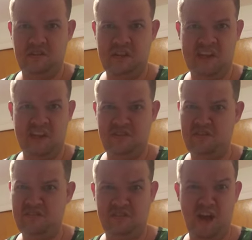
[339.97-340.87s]
And
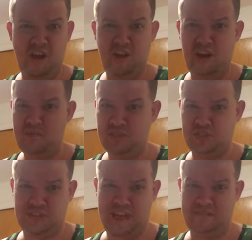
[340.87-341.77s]
Lockhart was
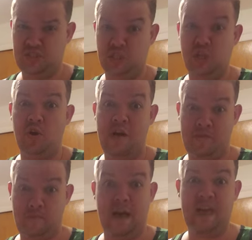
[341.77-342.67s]
just kind of a show off,
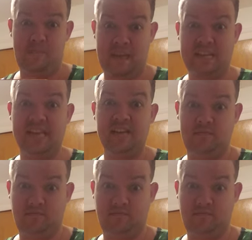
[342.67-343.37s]
in my opinion.